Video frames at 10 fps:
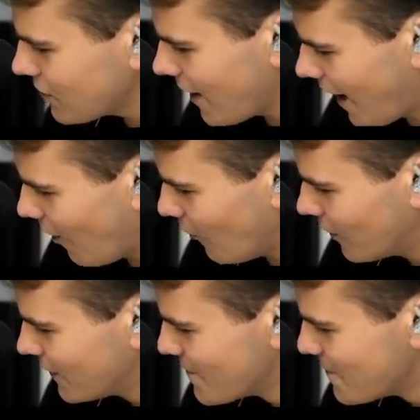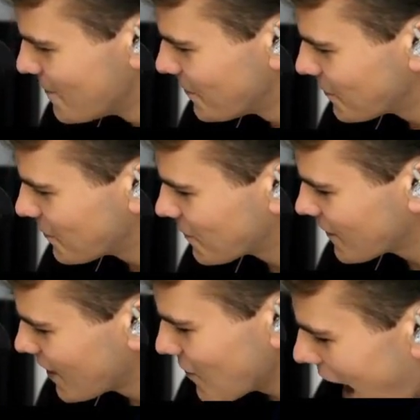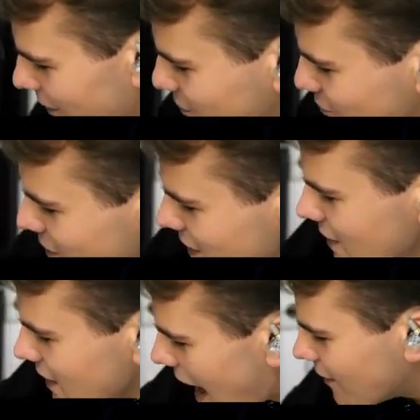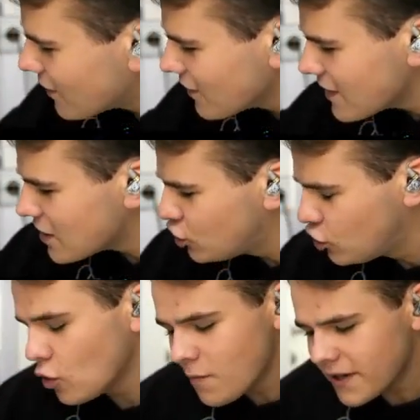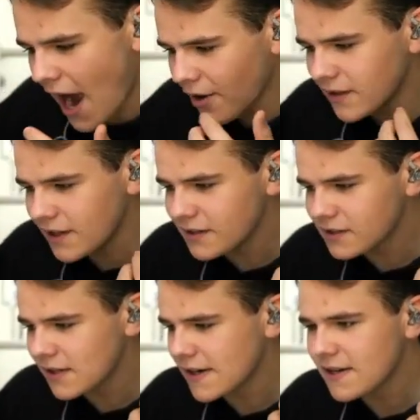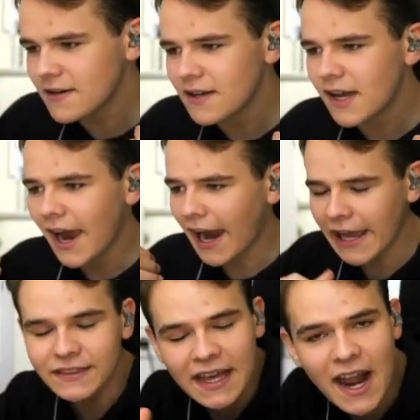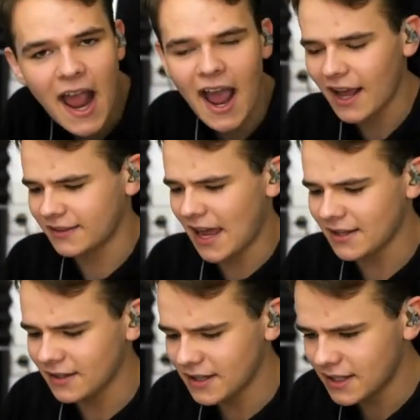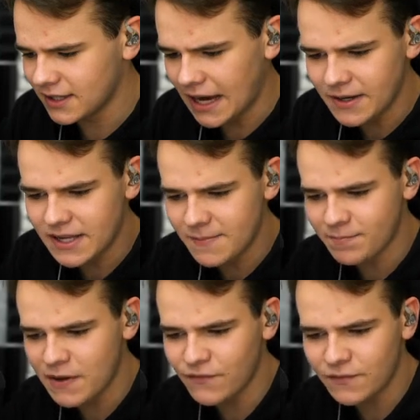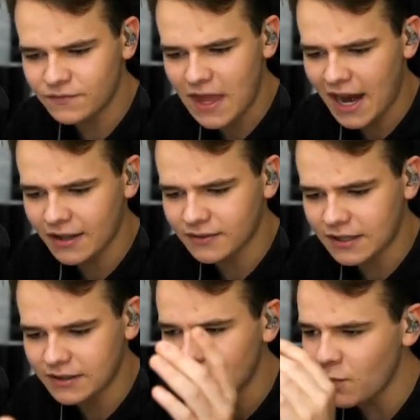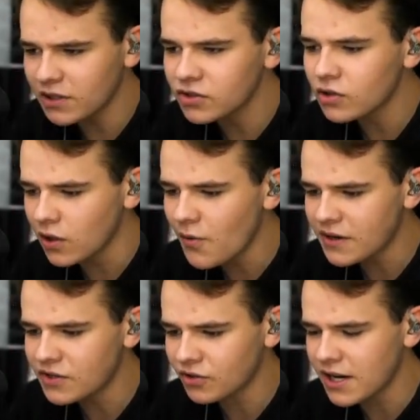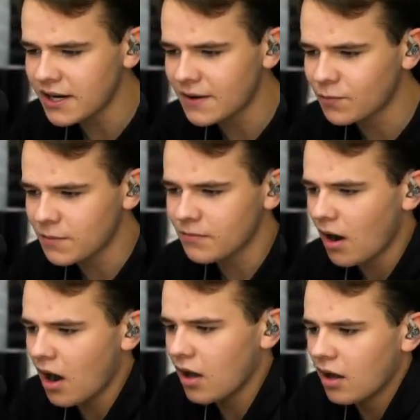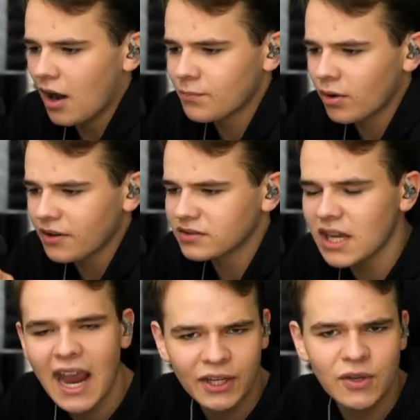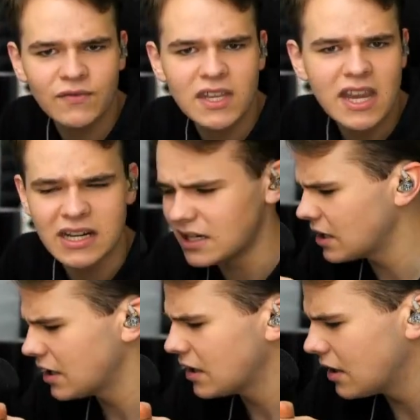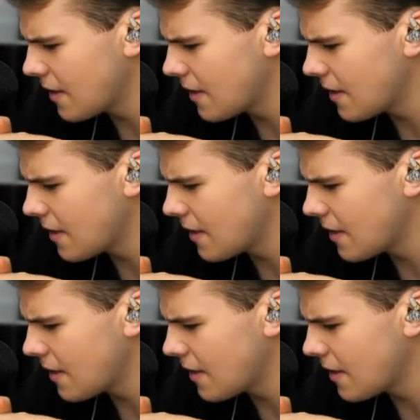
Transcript: What the hell? I literally zoomed out of London City, and then the B-50, then it went into a loading screen, and we're on board a X-15.